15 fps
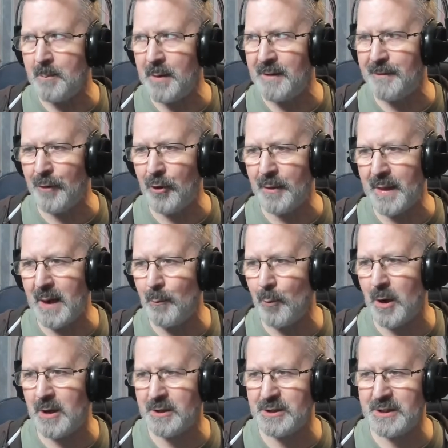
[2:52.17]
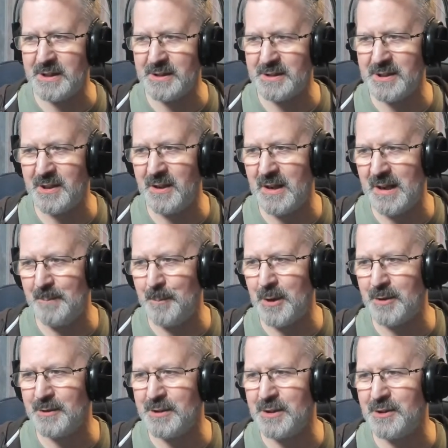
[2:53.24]
before they watch it. So I'm
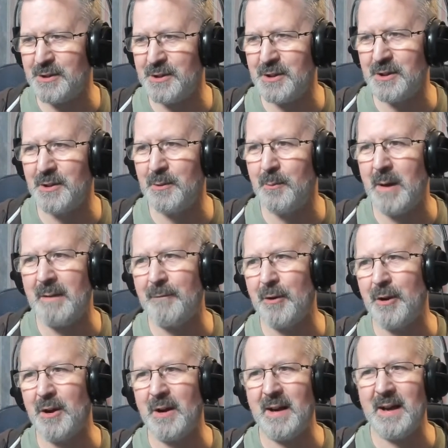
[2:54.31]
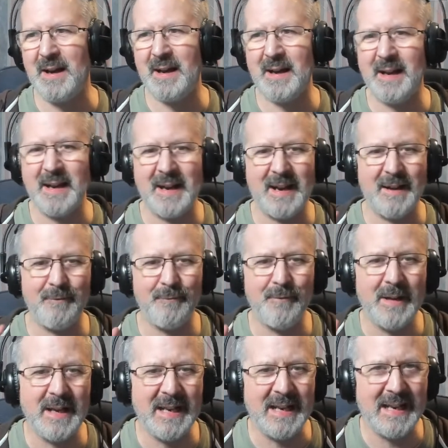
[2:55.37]
not too sure whether or not I, I
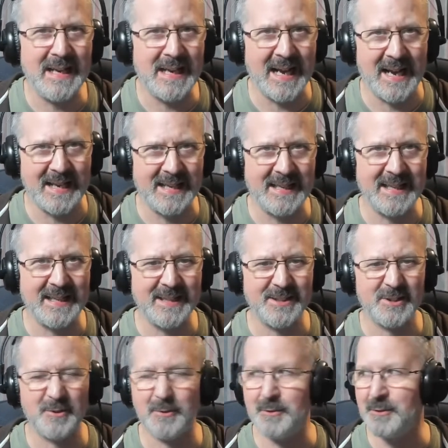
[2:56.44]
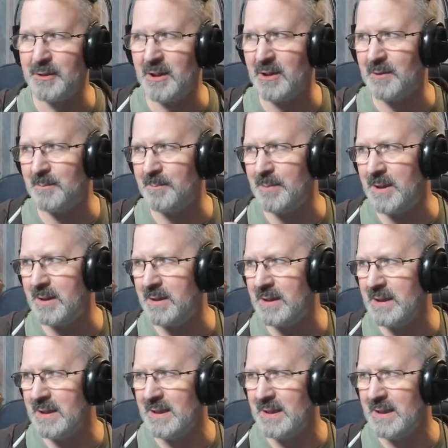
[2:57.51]
really like it or not, but